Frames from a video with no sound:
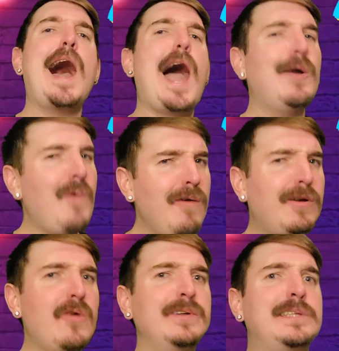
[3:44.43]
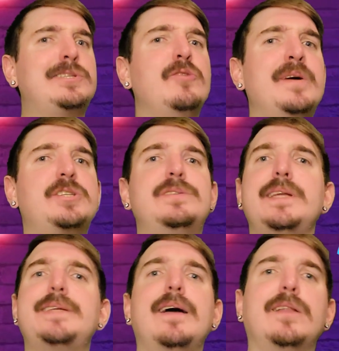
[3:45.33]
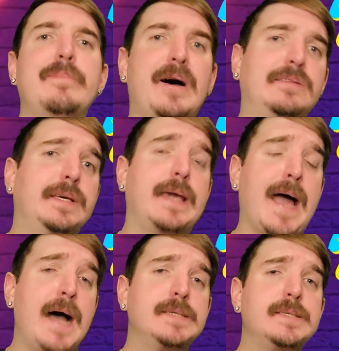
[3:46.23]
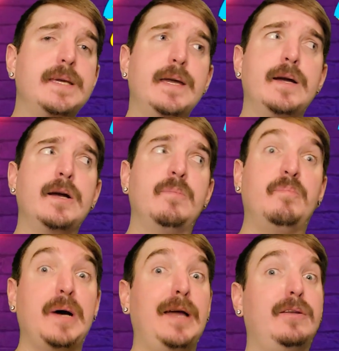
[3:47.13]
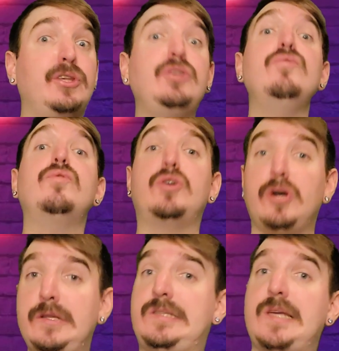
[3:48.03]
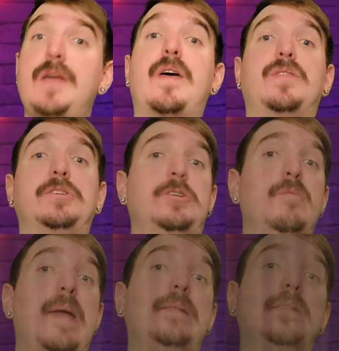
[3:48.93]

I won't go into too much detail about the cast here, but you could say that the two main